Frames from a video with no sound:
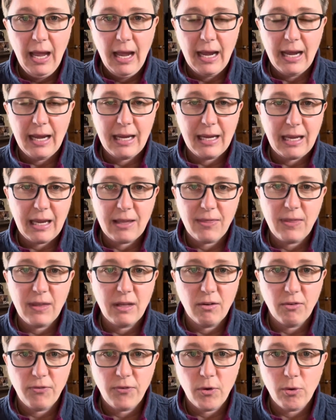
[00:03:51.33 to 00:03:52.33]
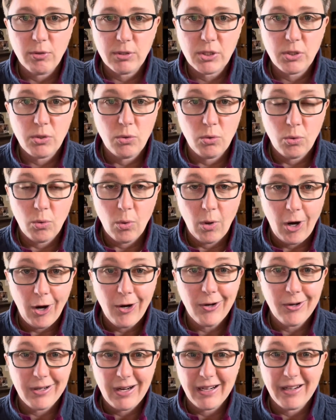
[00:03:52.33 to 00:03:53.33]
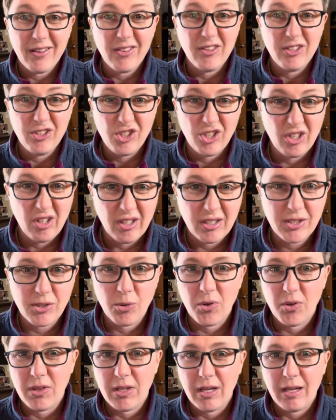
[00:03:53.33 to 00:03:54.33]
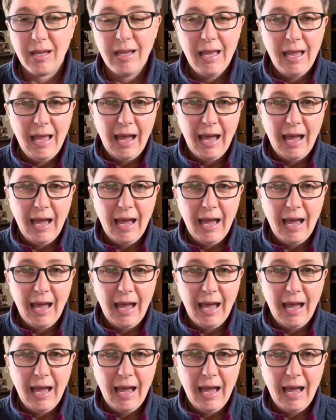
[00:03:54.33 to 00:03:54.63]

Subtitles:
I think of folks who are kind of the jerks or the